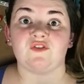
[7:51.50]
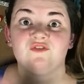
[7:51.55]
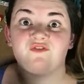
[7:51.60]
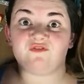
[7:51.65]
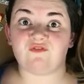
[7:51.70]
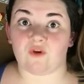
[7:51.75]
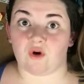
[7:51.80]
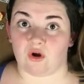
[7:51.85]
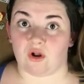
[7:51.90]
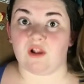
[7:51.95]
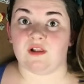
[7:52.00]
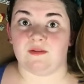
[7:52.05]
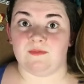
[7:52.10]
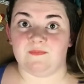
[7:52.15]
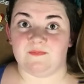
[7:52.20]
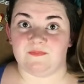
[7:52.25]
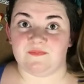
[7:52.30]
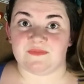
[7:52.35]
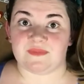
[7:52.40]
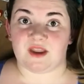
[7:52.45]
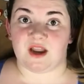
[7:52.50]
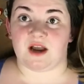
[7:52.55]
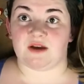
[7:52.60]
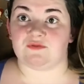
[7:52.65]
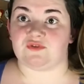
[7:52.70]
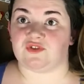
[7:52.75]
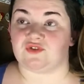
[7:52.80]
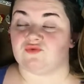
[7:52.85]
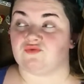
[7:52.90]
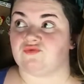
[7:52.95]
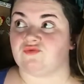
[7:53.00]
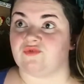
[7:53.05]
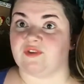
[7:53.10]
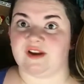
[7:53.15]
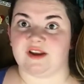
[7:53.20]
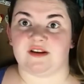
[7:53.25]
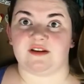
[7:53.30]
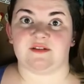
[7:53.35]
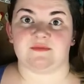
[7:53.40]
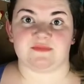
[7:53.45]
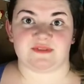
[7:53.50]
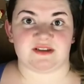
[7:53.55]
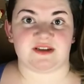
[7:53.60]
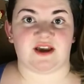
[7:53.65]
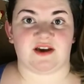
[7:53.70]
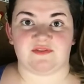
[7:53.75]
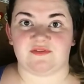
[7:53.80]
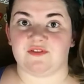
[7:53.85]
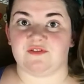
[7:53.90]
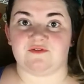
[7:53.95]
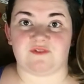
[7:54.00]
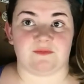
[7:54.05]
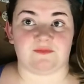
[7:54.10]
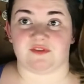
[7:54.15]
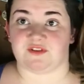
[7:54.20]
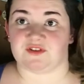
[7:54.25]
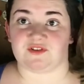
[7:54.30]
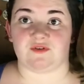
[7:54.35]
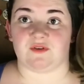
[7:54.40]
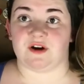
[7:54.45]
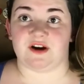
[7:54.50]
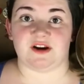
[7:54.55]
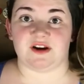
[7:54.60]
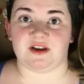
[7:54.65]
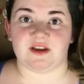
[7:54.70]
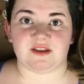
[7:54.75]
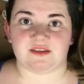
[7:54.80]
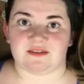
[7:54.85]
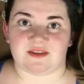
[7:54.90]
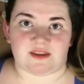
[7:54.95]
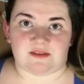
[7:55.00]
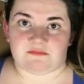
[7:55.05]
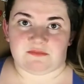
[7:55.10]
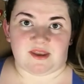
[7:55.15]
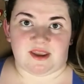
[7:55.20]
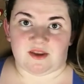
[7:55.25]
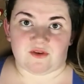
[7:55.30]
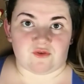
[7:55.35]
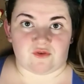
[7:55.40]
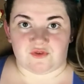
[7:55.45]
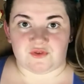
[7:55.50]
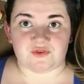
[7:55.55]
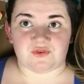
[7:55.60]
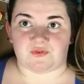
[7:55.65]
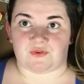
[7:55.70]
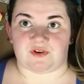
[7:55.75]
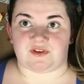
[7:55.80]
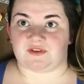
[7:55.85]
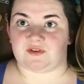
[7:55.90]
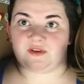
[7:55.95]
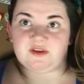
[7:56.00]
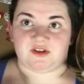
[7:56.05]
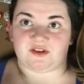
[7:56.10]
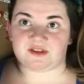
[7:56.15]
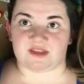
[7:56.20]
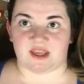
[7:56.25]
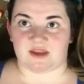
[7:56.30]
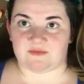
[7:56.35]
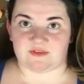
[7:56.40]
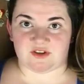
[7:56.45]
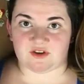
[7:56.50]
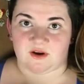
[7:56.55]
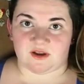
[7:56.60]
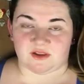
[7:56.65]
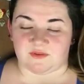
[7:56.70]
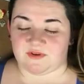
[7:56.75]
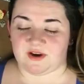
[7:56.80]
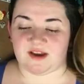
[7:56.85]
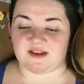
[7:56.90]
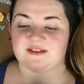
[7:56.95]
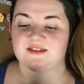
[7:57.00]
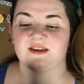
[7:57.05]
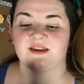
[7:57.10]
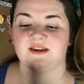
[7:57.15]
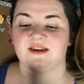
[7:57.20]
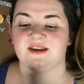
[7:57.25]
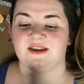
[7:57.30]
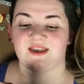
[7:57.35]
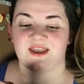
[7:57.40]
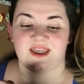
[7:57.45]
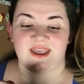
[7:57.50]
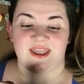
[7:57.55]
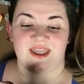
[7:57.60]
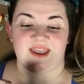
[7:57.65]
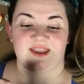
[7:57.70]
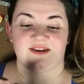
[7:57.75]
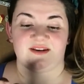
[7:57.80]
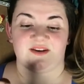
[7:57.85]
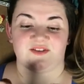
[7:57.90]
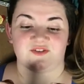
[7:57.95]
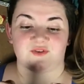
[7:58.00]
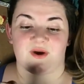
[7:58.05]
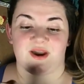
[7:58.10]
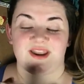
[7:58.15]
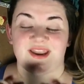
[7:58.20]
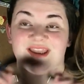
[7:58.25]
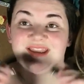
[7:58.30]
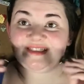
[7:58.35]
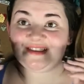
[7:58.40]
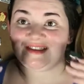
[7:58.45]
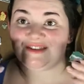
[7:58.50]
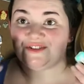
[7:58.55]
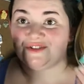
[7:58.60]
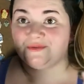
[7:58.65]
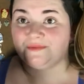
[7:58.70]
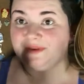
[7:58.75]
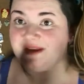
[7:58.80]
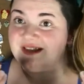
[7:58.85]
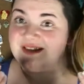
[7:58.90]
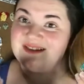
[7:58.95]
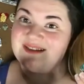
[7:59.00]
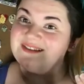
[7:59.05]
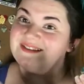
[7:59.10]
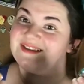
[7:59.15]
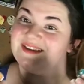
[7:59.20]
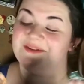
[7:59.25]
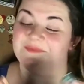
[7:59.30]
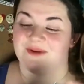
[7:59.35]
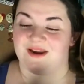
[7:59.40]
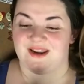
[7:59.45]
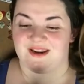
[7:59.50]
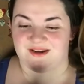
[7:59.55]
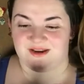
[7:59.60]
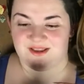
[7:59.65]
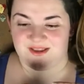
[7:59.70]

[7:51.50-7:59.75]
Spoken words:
full of just random stuff from the store that they had no use for, so they just gave it to all of us. And so I had these two pins in mine,